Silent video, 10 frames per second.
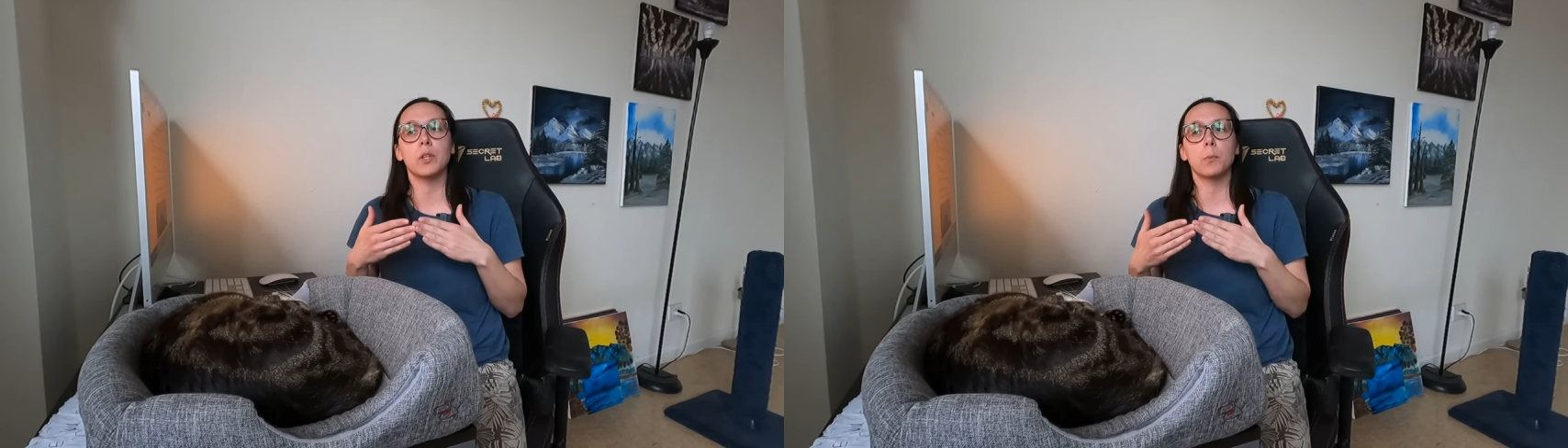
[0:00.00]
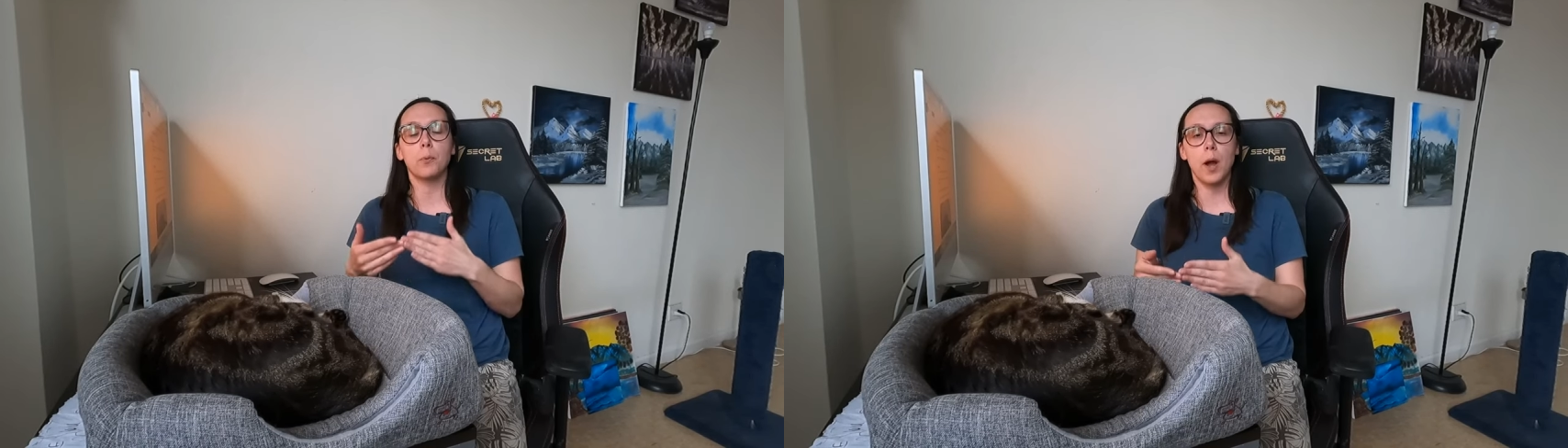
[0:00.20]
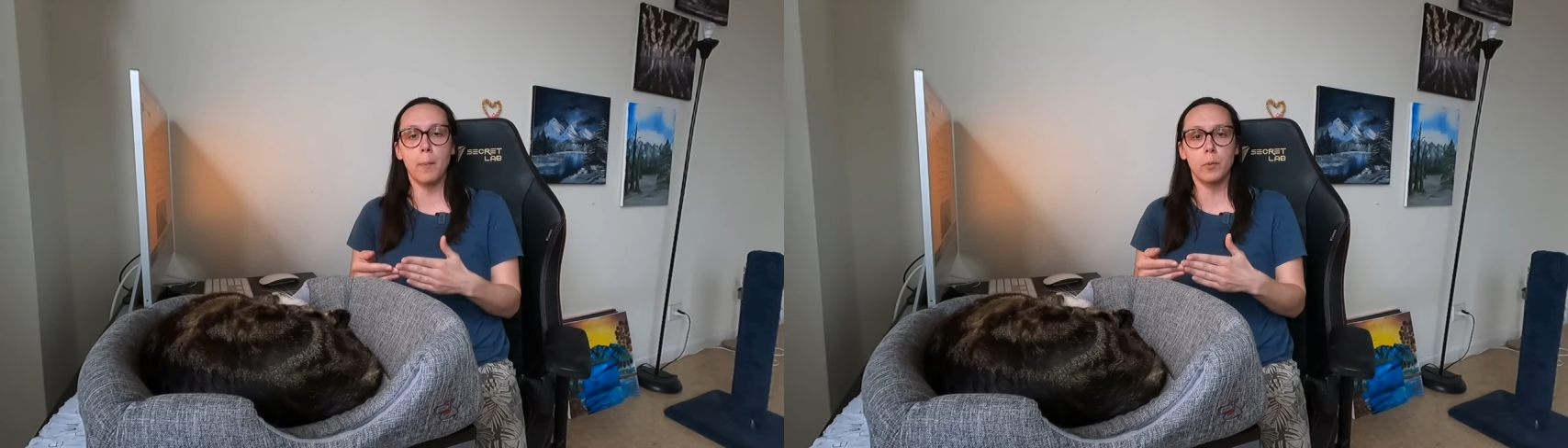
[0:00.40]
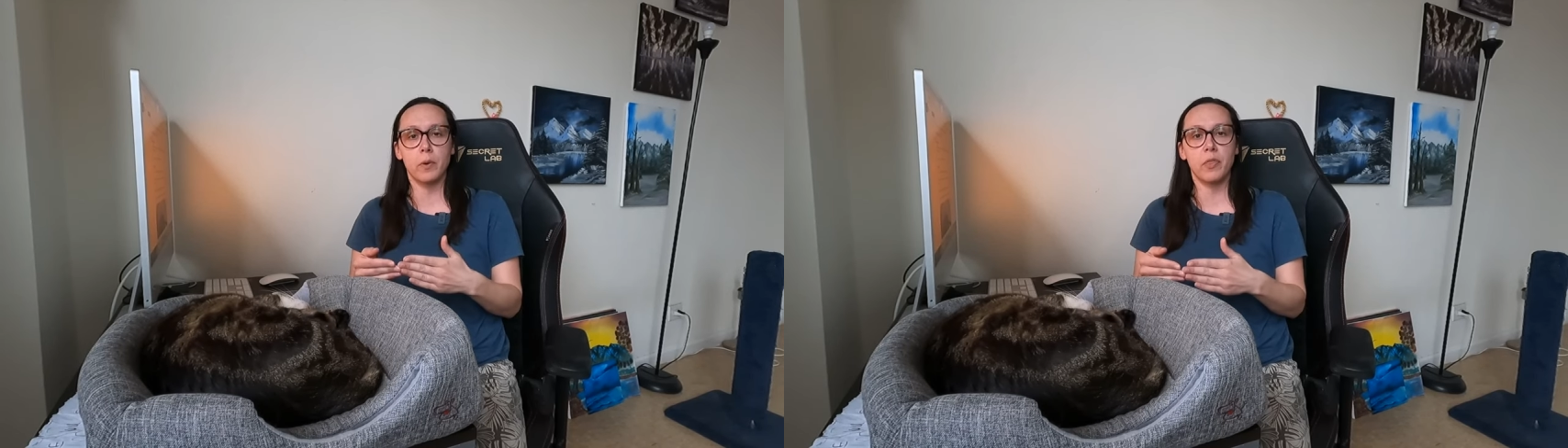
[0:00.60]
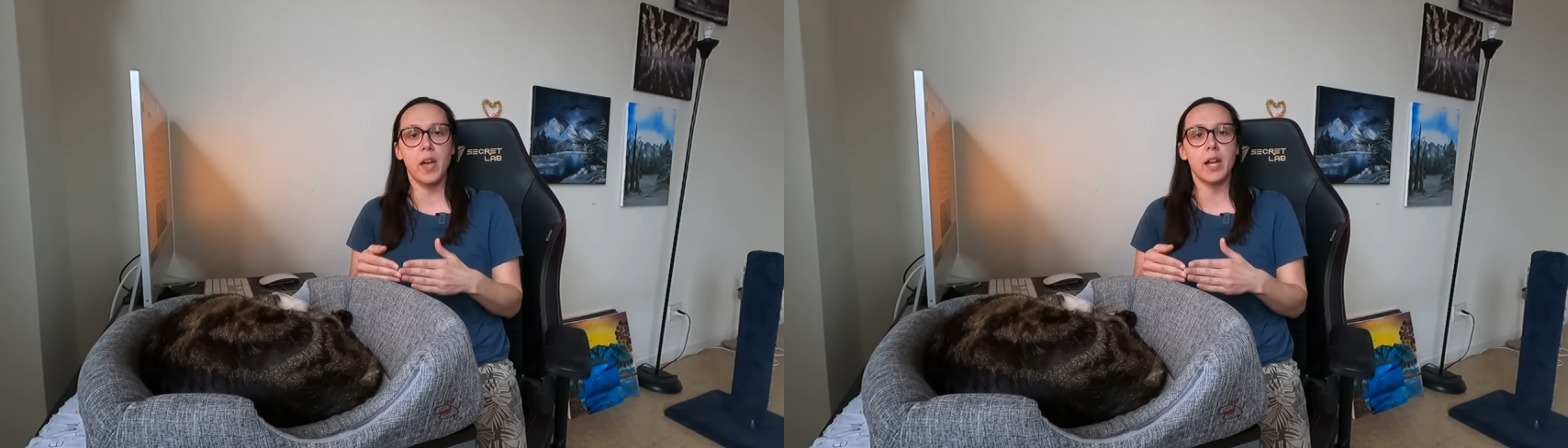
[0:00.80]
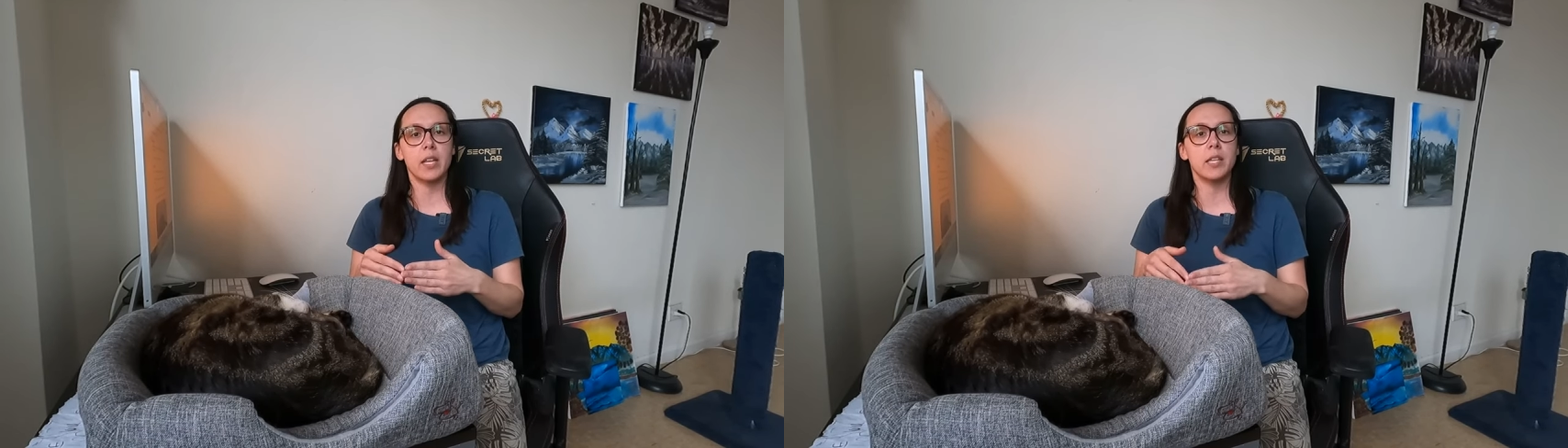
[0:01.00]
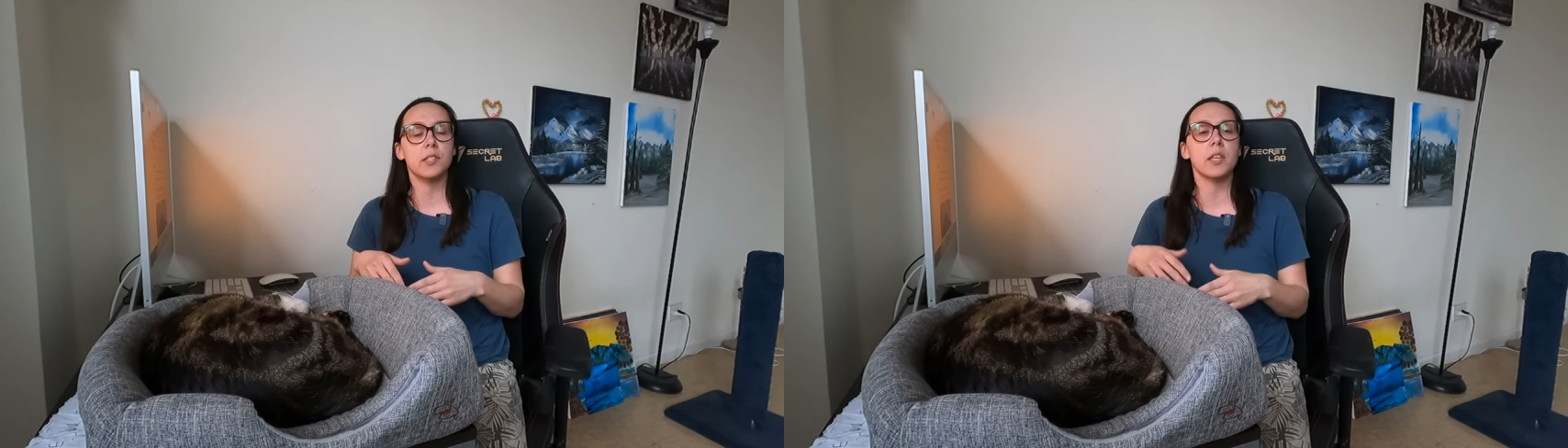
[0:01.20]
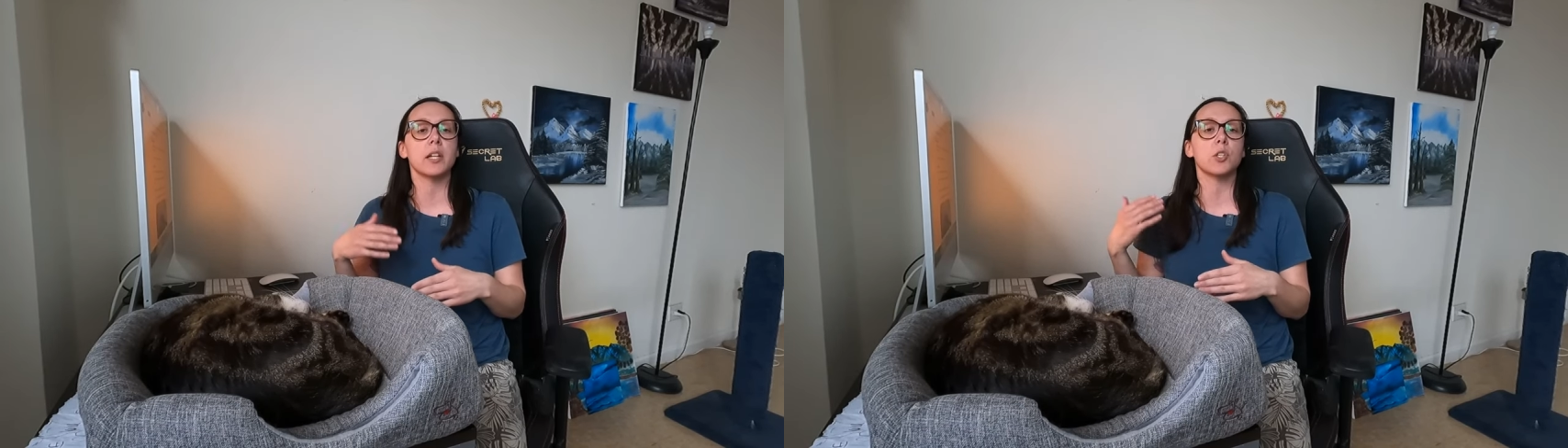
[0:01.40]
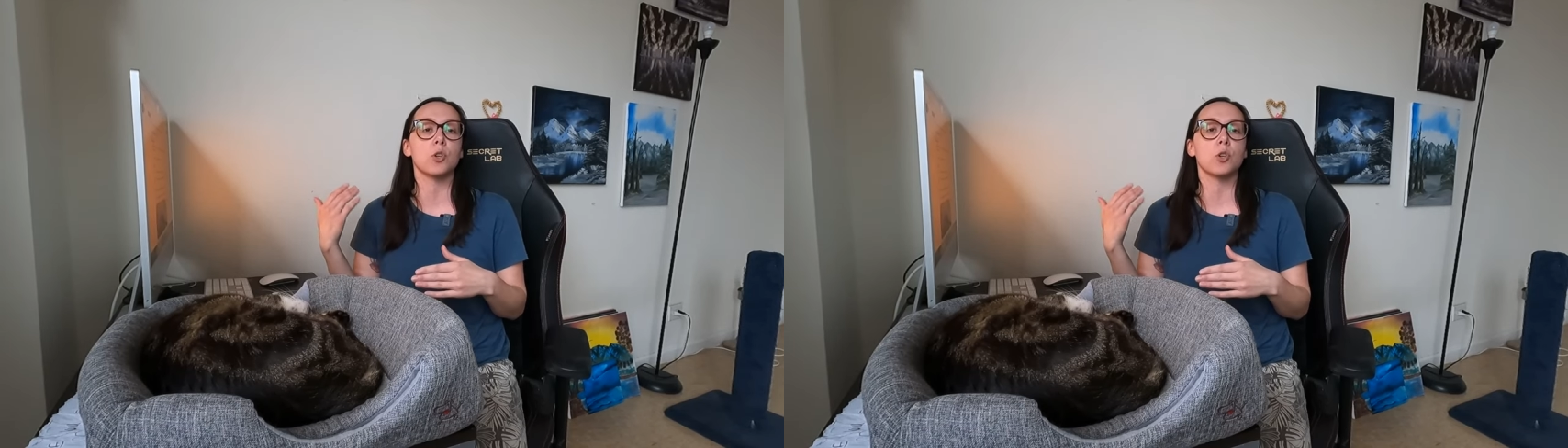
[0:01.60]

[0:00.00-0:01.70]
but the problem with that is that